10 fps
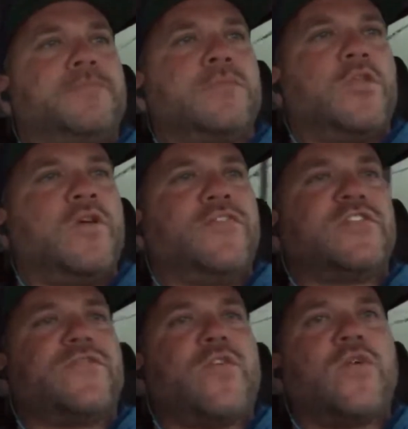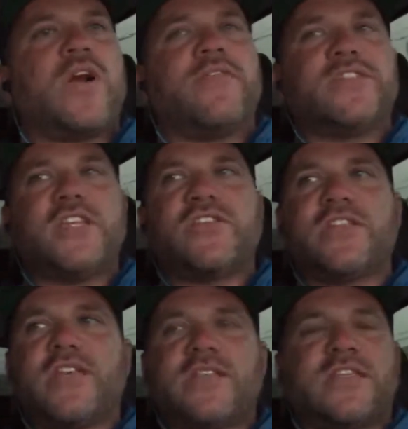If it's a phone conversation,
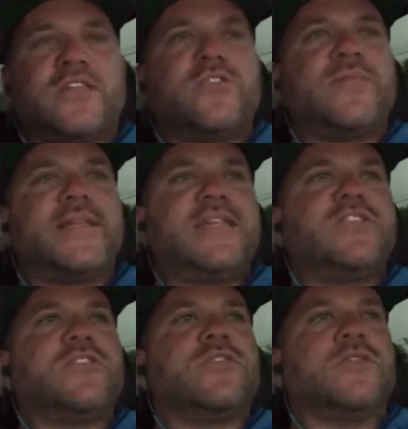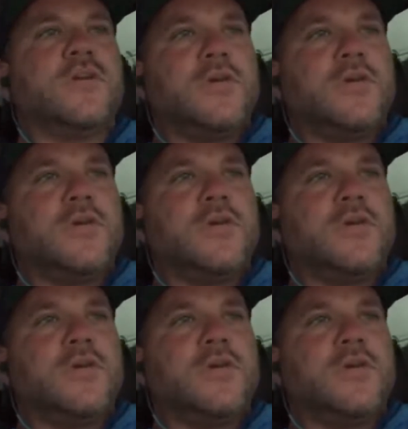I think it's a little bit easier,